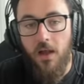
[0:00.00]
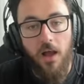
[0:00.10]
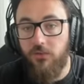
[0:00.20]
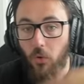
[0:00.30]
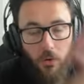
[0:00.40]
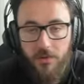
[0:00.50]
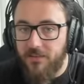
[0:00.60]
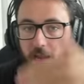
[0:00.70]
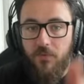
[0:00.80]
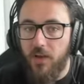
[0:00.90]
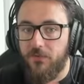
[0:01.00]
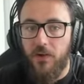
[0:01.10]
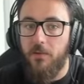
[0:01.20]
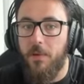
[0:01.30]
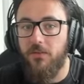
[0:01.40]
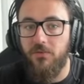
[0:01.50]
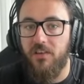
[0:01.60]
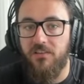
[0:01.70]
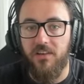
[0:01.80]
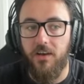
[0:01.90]
It's all the same Vex fundamentals,
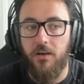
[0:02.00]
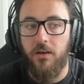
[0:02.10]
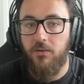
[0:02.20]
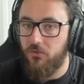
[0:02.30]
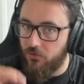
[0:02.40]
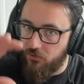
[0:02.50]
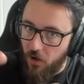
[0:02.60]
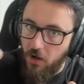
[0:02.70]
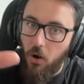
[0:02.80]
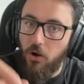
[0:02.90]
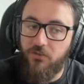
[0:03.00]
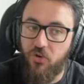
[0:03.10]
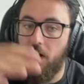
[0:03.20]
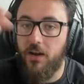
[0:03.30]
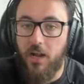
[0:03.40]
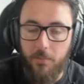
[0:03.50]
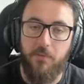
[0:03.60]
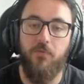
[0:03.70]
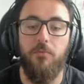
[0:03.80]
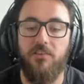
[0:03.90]
isn't it? Trying to, trying to come
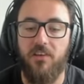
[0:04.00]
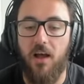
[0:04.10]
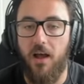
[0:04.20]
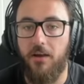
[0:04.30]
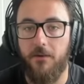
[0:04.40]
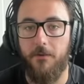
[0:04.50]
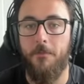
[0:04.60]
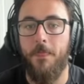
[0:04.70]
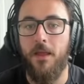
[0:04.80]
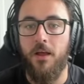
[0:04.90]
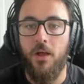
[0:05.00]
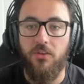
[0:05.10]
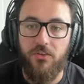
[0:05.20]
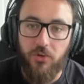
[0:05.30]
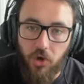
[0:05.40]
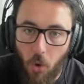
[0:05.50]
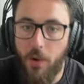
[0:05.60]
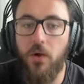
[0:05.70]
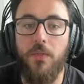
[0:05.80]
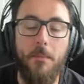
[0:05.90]
in from the side.
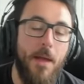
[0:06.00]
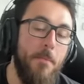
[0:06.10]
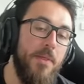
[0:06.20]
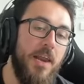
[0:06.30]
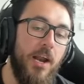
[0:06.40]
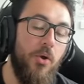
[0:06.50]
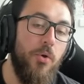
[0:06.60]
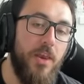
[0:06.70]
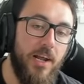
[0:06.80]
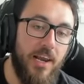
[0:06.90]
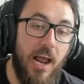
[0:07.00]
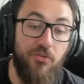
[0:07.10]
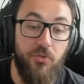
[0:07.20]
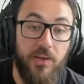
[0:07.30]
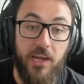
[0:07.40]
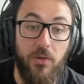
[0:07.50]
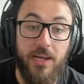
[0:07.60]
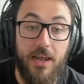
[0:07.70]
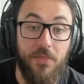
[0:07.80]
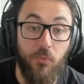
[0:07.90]
Going on the member that I know that I can actually kill
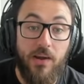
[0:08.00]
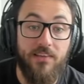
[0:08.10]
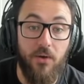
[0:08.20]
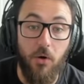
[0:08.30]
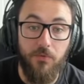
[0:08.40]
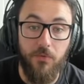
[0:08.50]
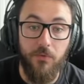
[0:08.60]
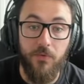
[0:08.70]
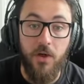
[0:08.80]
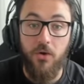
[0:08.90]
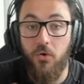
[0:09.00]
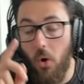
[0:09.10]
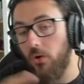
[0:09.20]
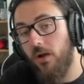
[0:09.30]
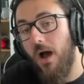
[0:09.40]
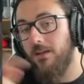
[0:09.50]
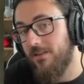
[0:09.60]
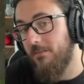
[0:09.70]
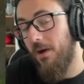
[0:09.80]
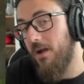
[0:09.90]
and get the reset off of. Not
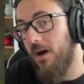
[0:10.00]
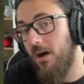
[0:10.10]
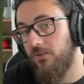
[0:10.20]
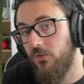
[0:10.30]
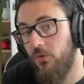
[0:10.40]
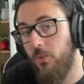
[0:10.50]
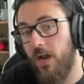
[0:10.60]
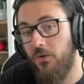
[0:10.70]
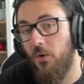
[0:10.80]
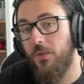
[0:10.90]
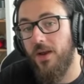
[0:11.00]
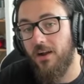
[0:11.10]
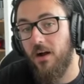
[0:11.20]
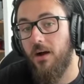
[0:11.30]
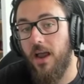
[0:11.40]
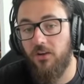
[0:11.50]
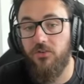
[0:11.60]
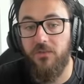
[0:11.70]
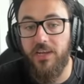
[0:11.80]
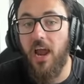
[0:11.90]
casting my R2 when I know that I can't
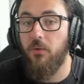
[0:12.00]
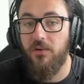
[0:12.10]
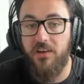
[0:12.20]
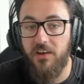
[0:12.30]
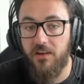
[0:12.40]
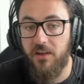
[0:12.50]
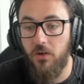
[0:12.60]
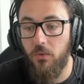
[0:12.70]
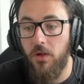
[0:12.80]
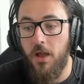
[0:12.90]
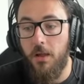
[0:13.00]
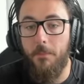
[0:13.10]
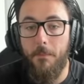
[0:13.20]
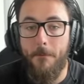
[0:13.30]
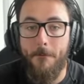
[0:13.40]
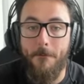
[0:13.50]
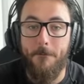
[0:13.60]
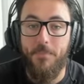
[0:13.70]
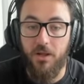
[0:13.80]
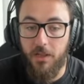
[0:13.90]
actively guarantee a kill.
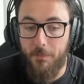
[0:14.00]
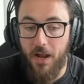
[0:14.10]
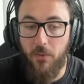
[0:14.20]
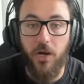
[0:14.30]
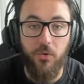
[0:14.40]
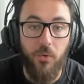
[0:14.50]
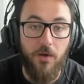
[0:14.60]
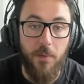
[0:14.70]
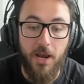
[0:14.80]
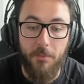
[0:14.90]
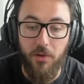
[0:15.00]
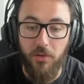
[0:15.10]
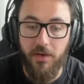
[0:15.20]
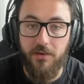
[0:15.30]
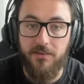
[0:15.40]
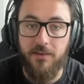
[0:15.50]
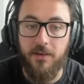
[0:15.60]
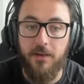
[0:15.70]
Peeling back when I don't have my abilities.